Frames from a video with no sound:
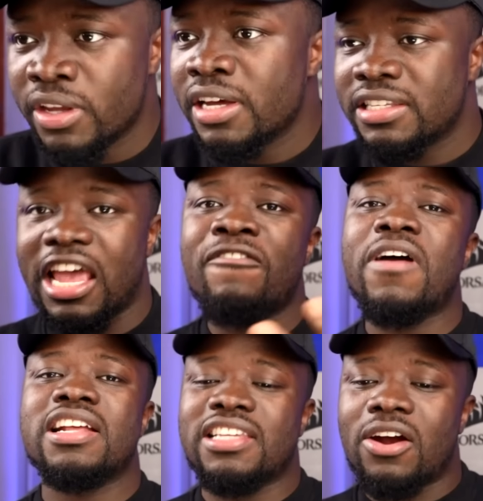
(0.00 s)
Same
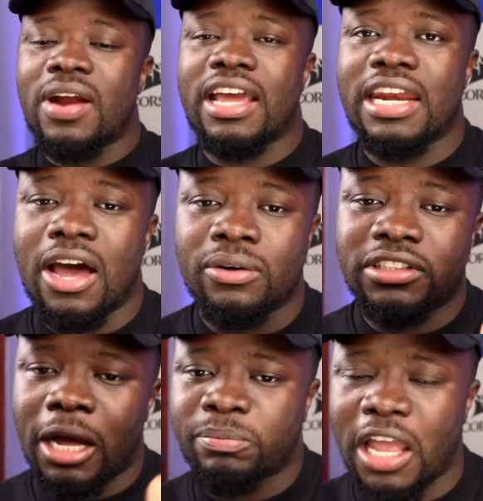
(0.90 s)
fine say right now,
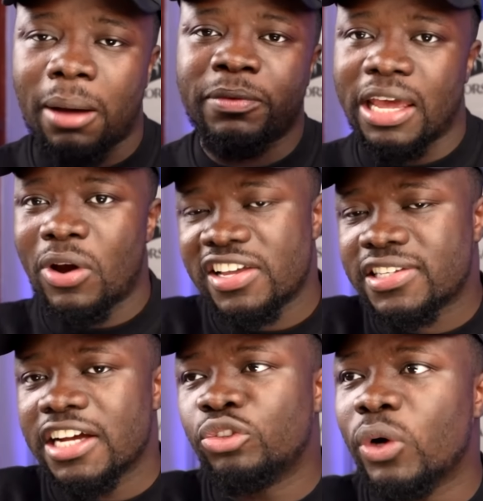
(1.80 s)
Tap Tap, the
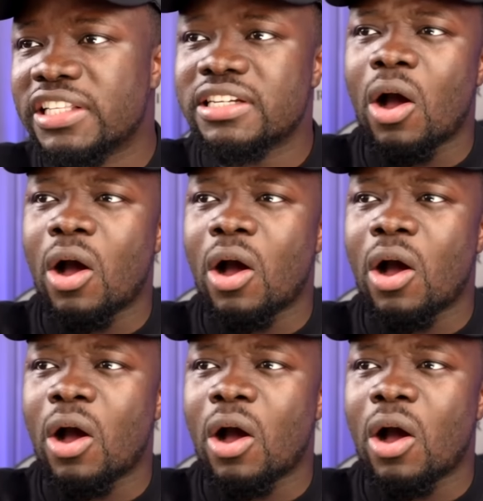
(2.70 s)
exchange rate in